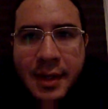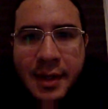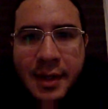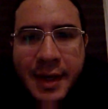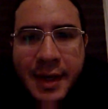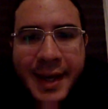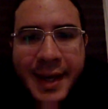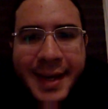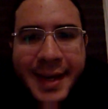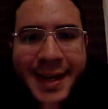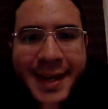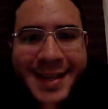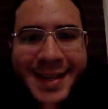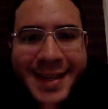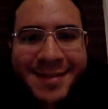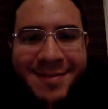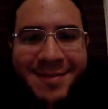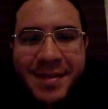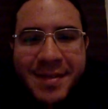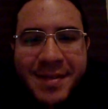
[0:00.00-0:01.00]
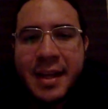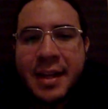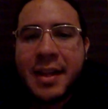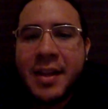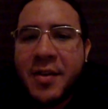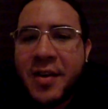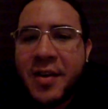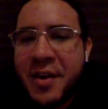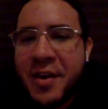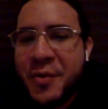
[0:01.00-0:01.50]
Hey,
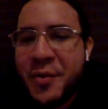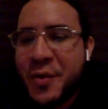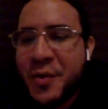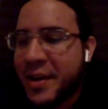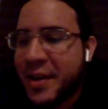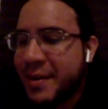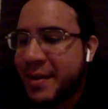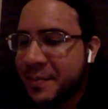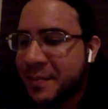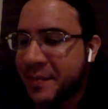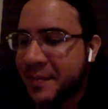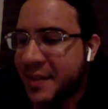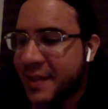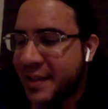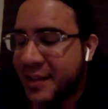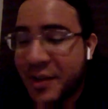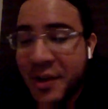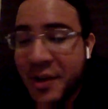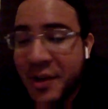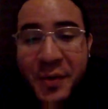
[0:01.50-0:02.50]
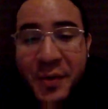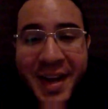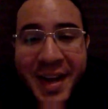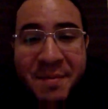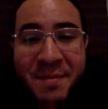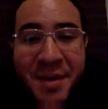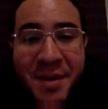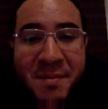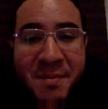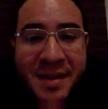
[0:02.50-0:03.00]
hello everyone. Sorry,
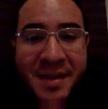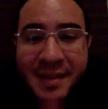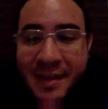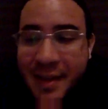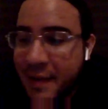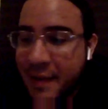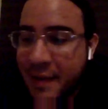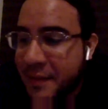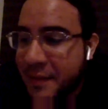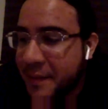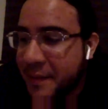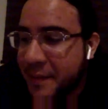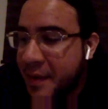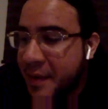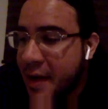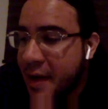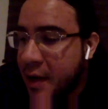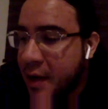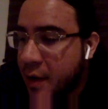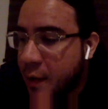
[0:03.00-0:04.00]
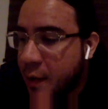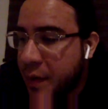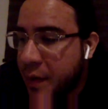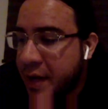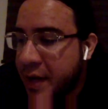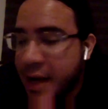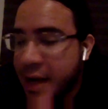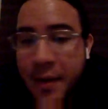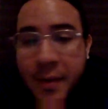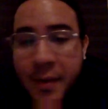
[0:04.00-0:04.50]
I'm by myself right
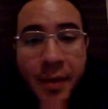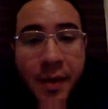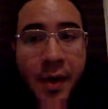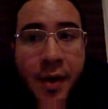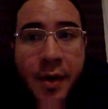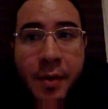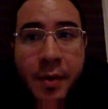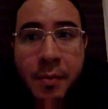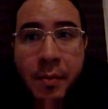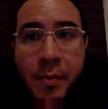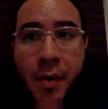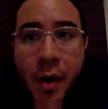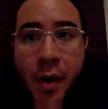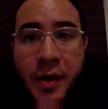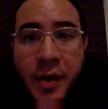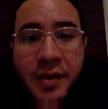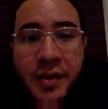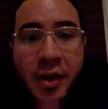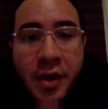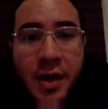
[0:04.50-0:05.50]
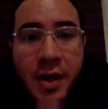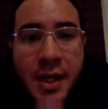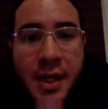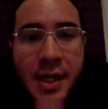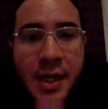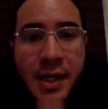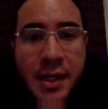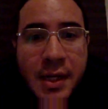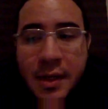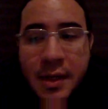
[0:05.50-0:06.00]
now. Bo is
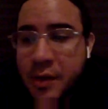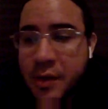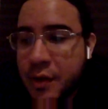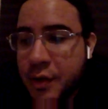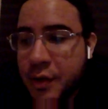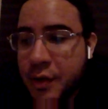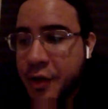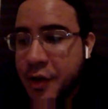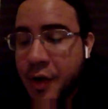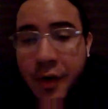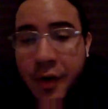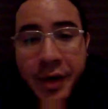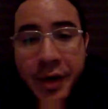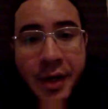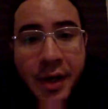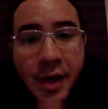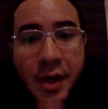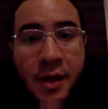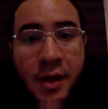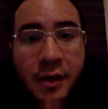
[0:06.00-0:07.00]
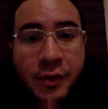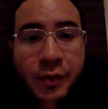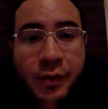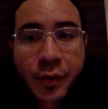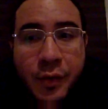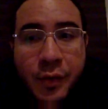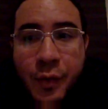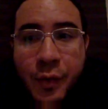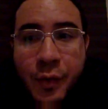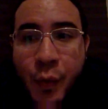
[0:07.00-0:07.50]
gonna join us
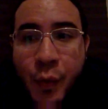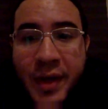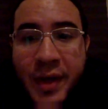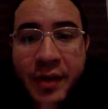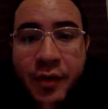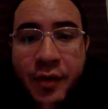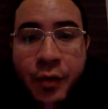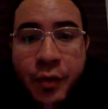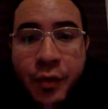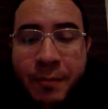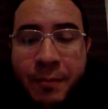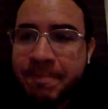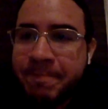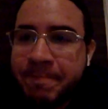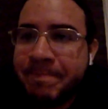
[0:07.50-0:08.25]
really soon.